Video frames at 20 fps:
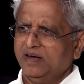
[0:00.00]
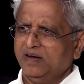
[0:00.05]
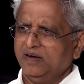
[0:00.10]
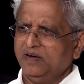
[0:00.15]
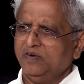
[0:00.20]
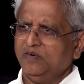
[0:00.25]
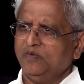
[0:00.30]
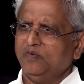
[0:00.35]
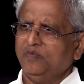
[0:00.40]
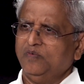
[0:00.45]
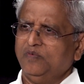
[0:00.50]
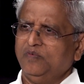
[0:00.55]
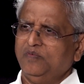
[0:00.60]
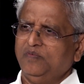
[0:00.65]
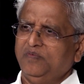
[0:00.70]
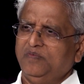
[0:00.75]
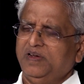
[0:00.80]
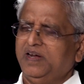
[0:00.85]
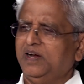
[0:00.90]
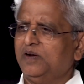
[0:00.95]

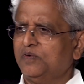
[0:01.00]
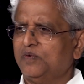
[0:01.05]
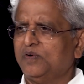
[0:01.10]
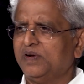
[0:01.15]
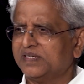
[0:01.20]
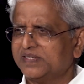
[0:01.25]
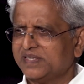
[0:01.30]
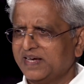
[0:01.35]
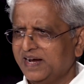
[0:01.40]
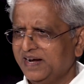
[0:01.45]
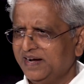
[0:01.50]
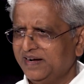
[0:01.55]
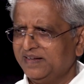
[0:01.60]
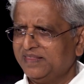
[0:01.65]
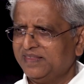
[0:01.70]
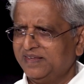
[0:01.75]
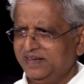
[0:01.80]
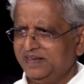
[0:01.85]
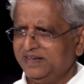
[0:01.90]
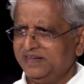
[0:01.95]
way to
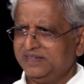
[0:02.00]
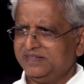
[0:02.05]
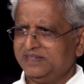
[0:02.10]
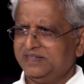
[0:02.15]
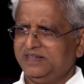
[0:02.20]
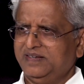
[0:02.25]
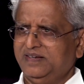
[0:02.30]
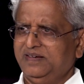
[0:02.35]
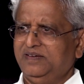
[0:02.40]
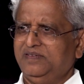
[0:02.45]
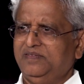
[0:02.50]
decide things.